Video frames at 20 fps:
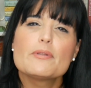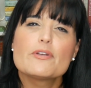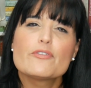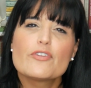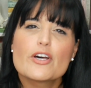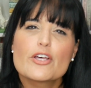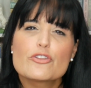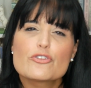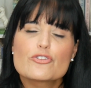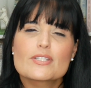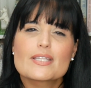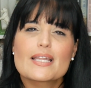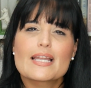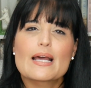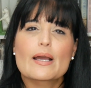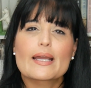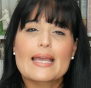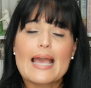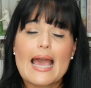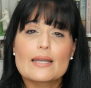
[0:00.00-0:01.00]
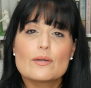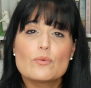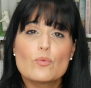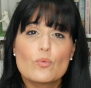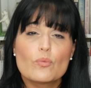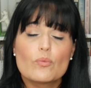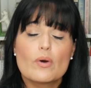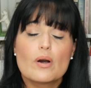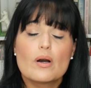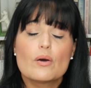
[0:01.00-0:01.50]
of others that I
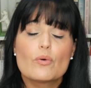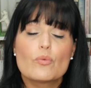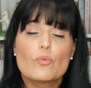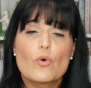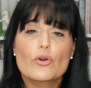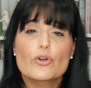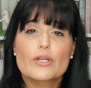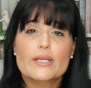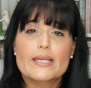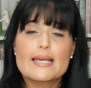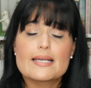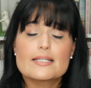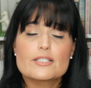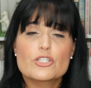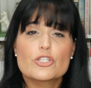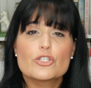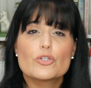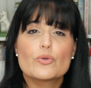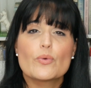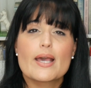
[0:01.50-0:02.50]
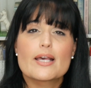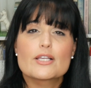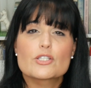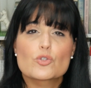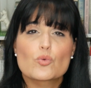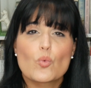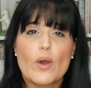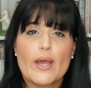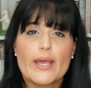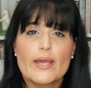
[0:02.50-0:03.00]
kind of want to get to as
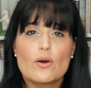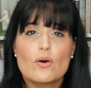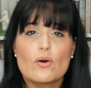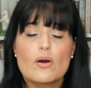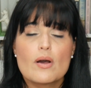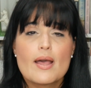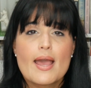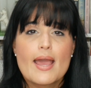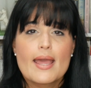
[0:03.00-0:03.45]
well.